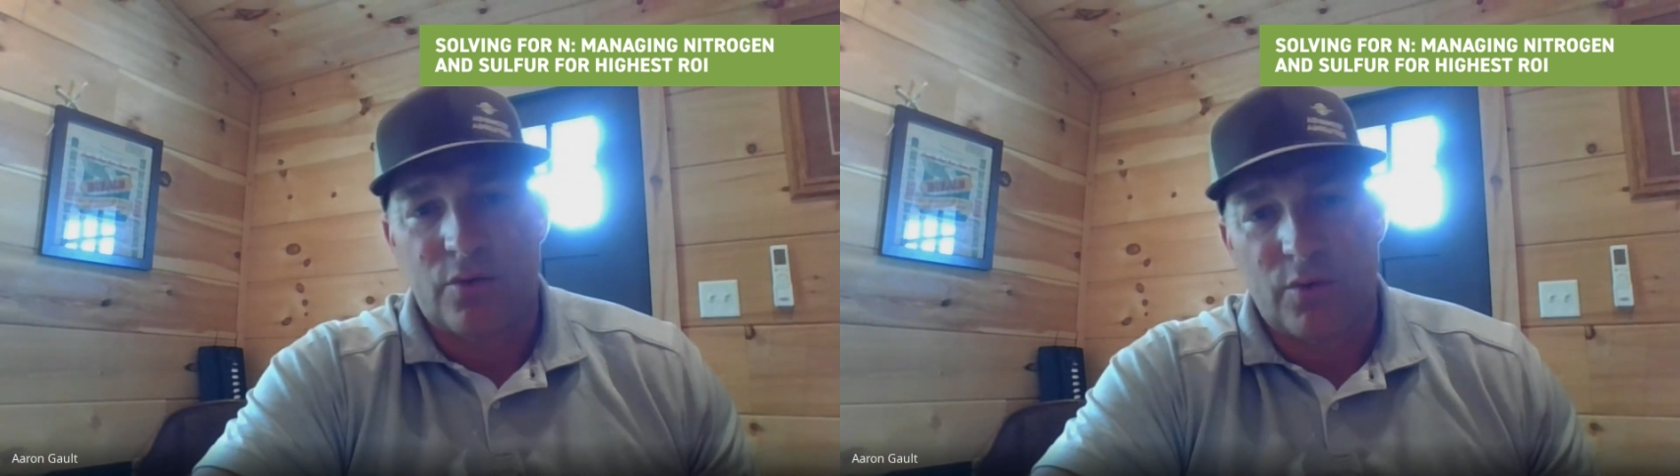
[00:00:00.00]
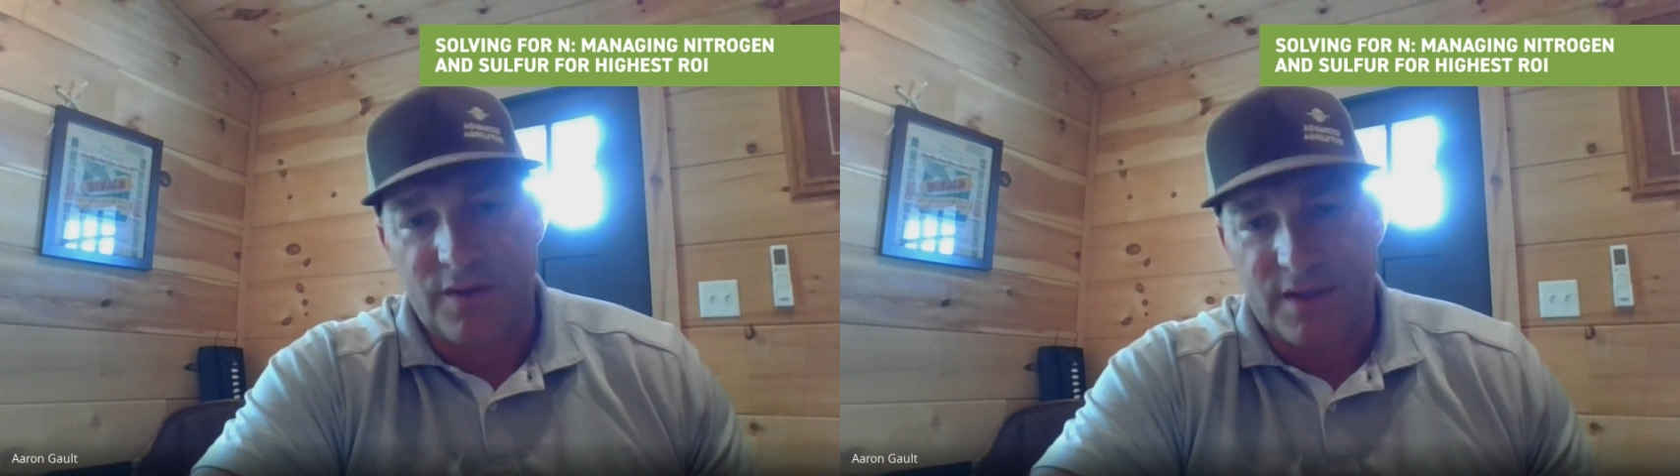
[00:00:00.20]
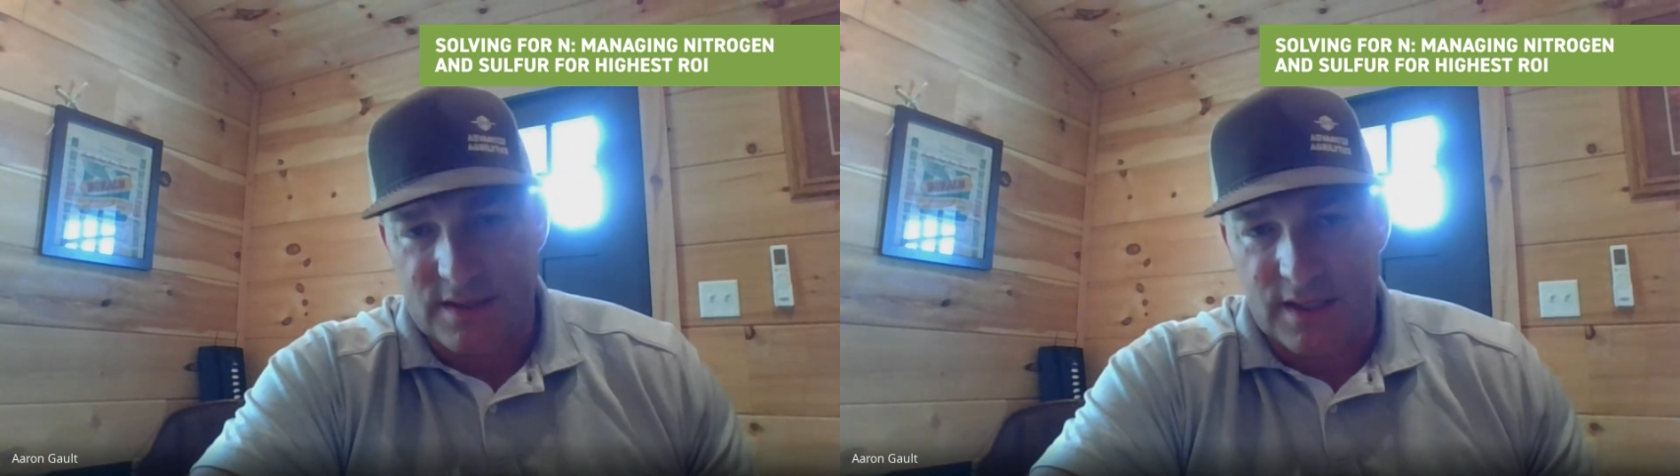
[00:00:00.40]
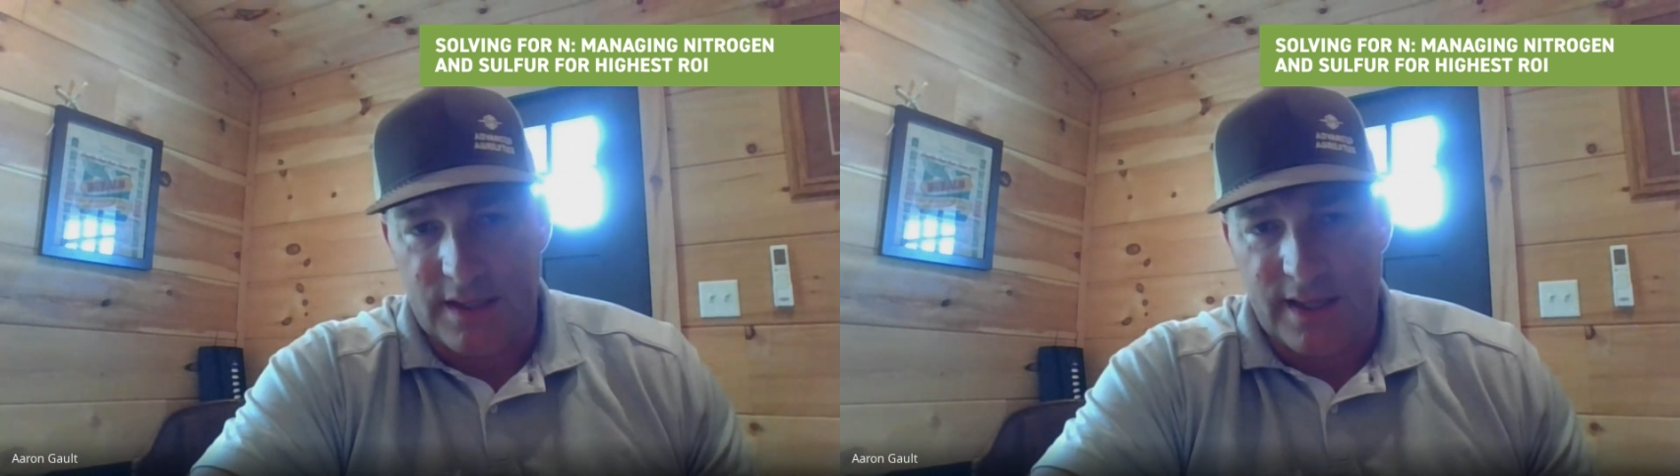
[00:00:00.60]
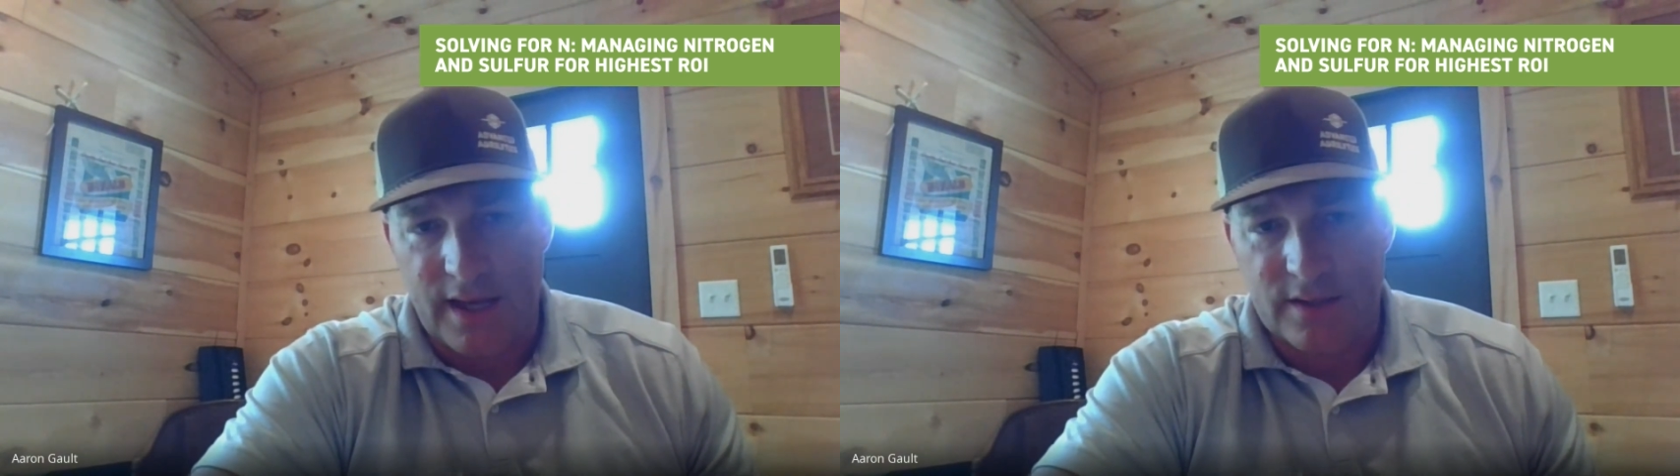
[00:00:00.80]
Northeast
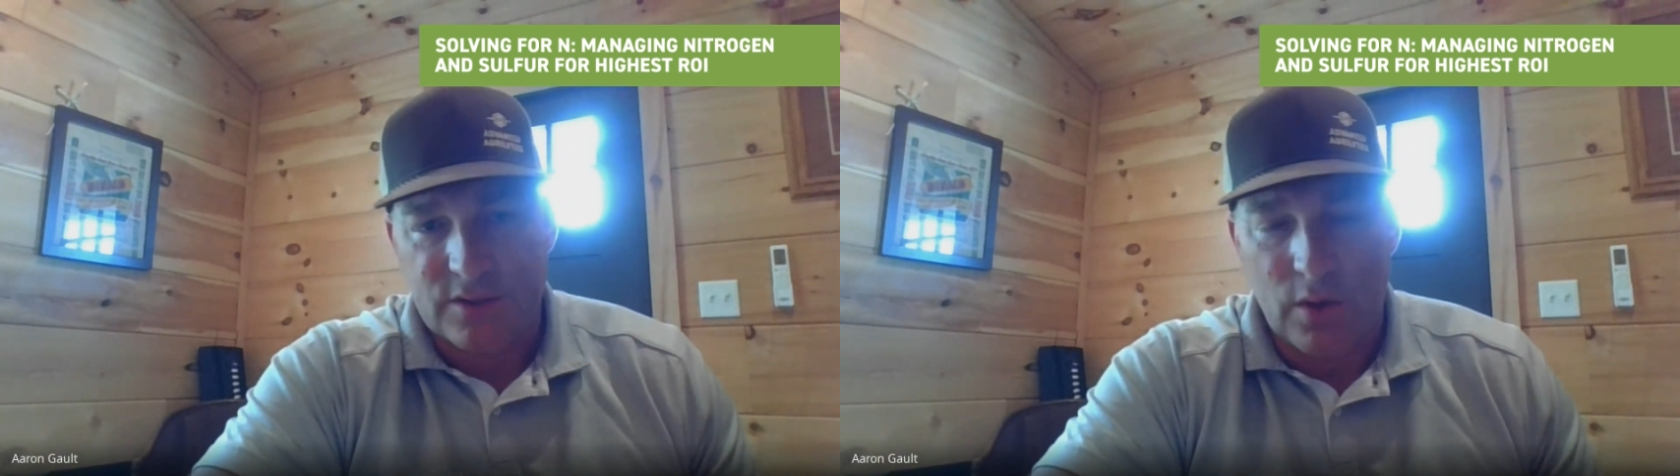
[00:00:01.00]
Indiana. So